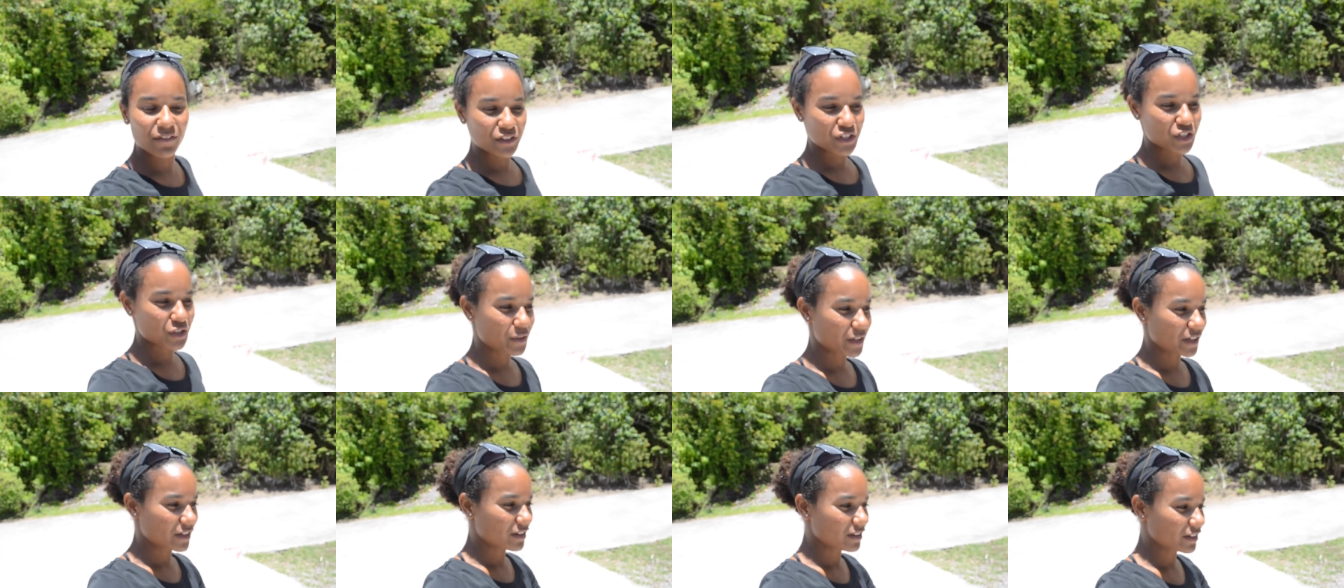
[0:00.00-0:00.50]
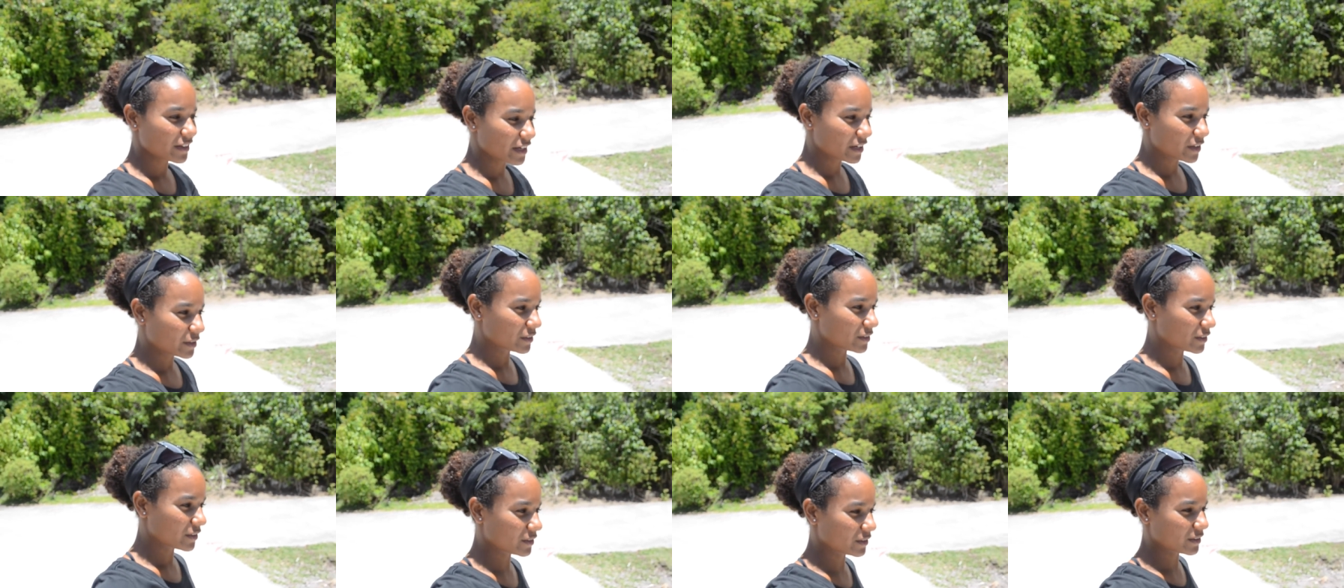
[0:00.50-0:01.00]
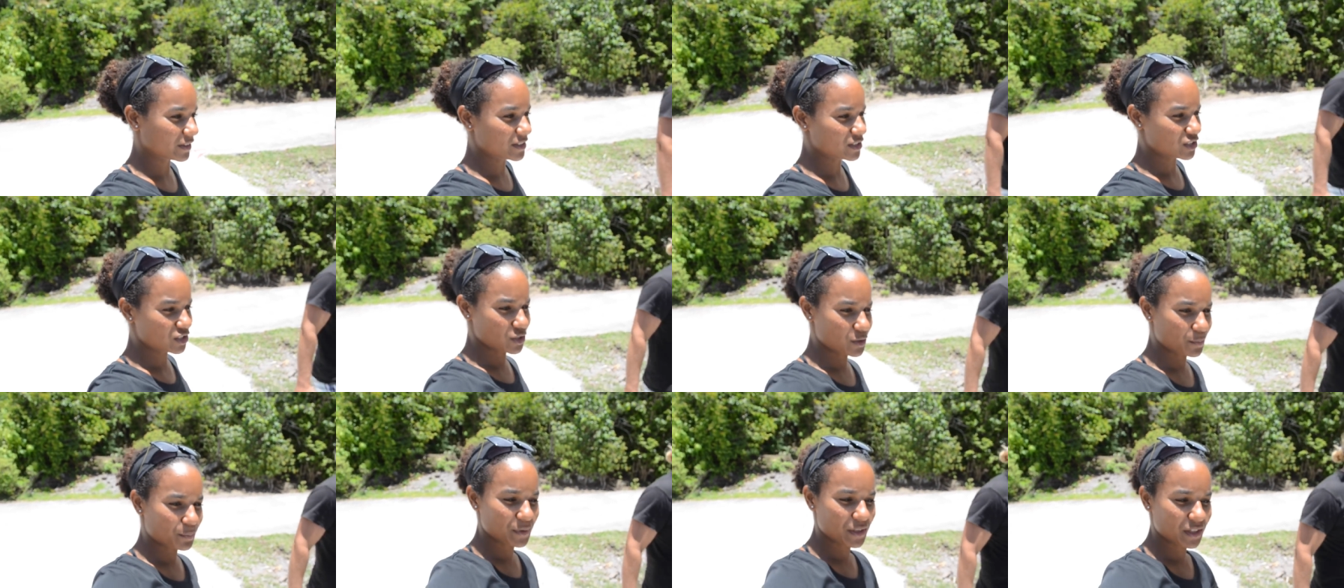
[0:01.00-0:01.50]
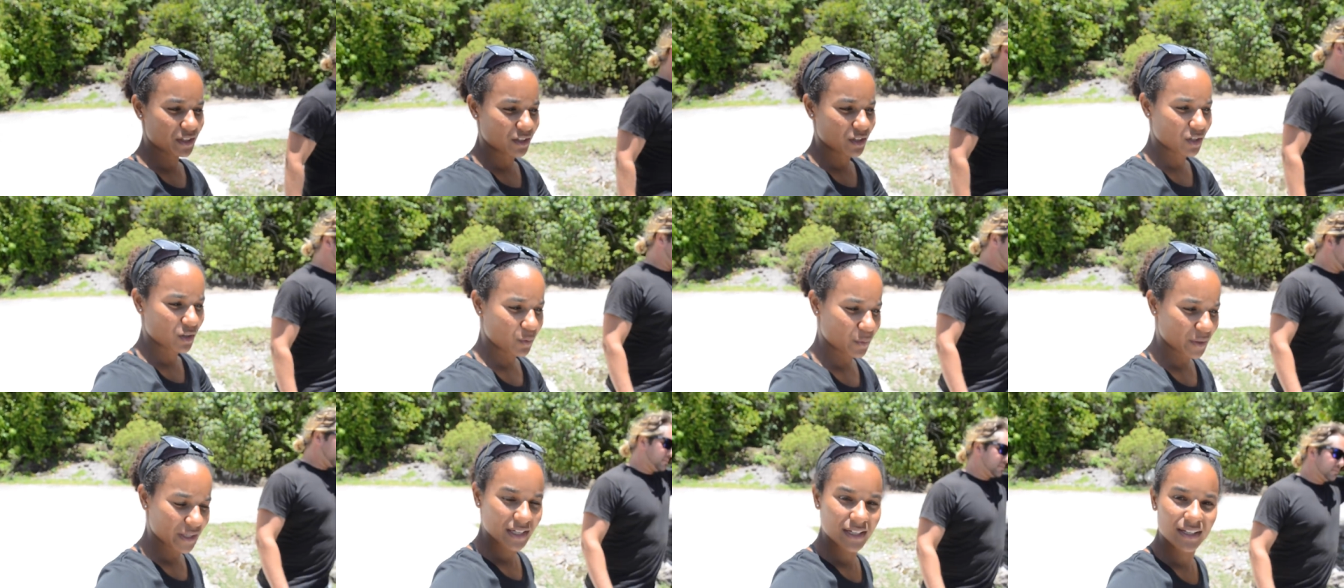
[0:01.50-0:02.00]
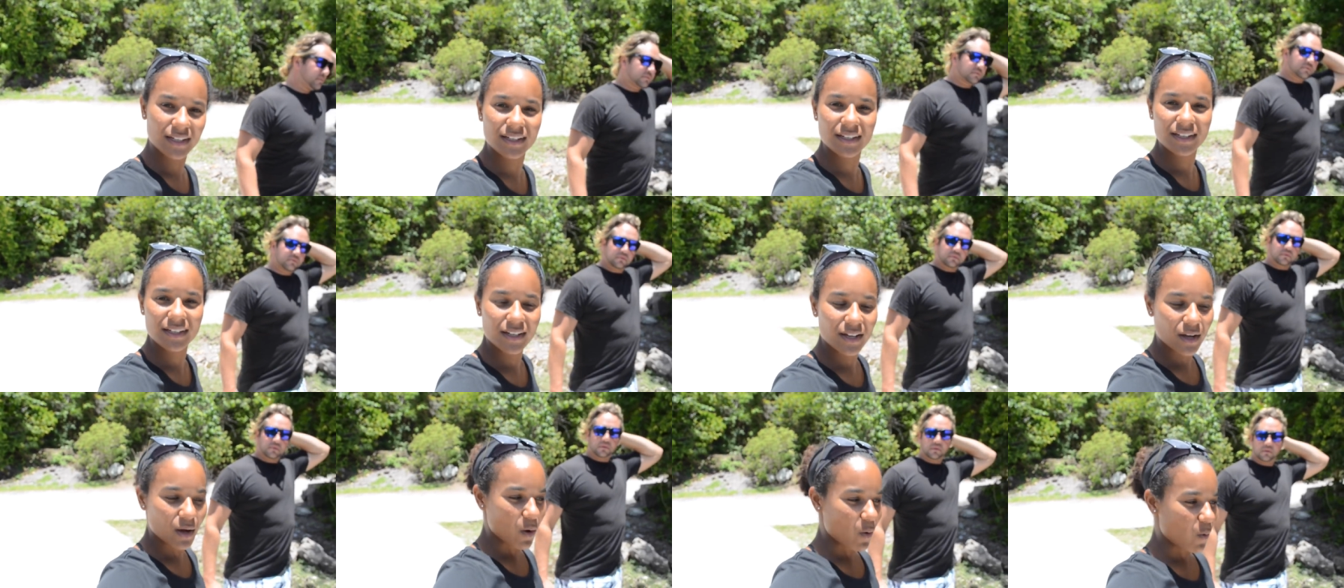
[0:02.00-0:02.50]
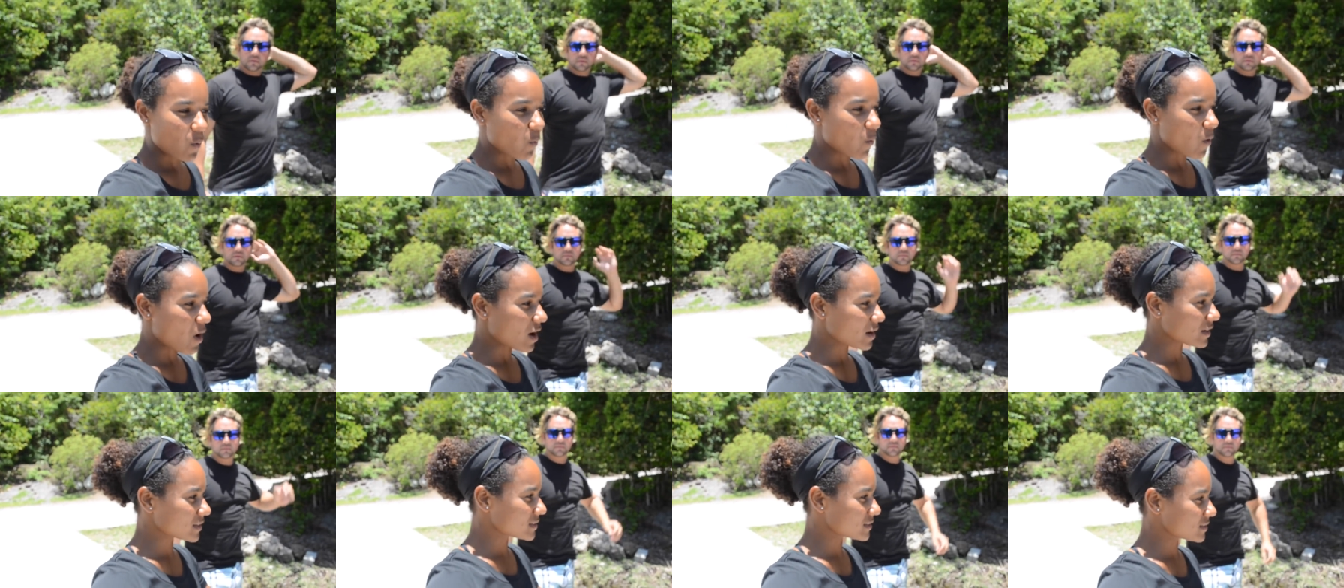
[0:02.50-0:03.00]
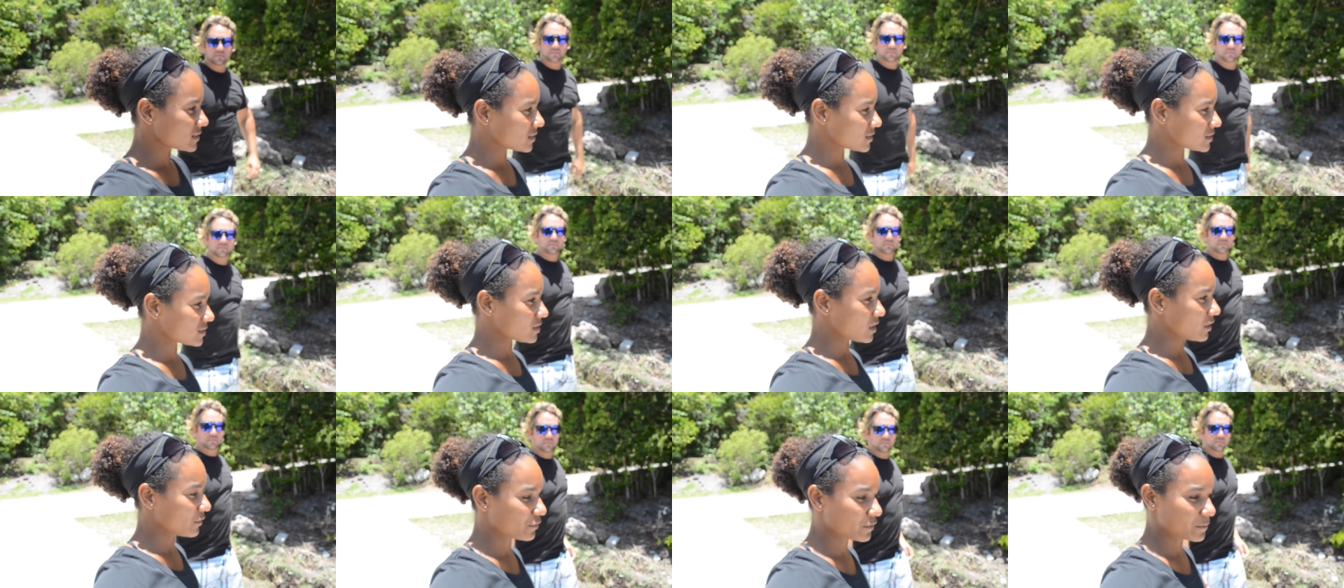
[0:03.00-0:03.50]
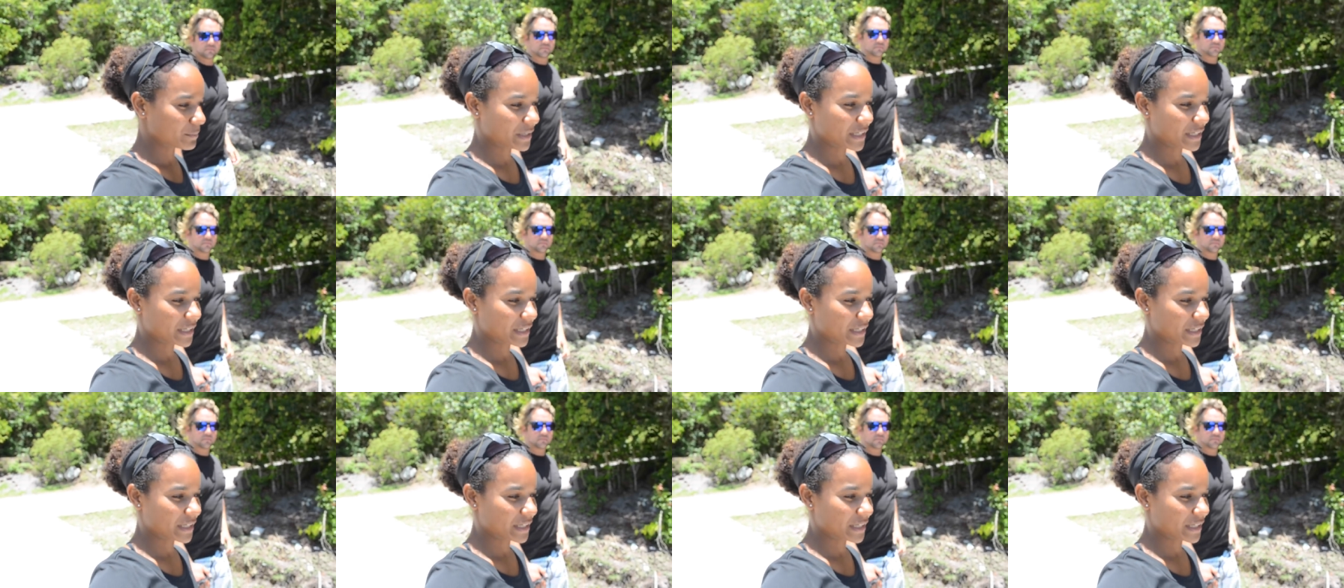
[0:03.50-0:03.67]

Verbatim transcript: of the trail and it should be a quick walk to the sulfur